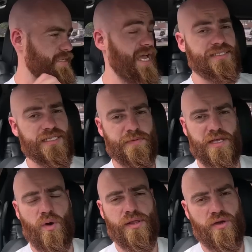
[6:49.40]
Yes, it's
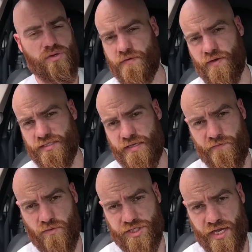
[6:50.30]
been quite the controversy
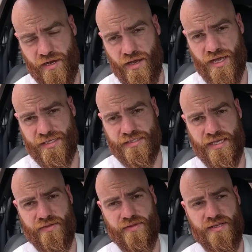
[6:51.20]
for JLR, hasn't
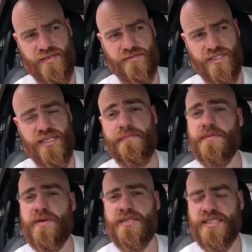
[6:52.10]
it? The
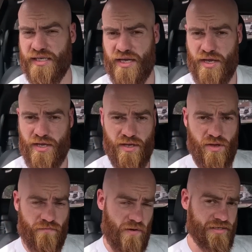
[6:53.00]
susceptibility
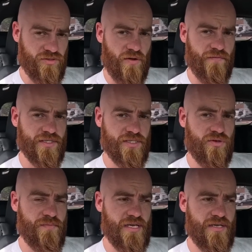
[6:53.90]
of Range Rovers
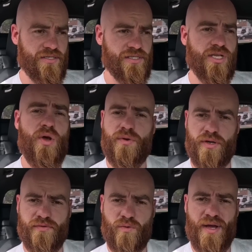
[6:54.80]
to be
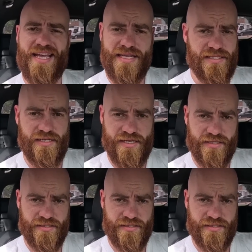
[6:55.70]
stolen quite easily, it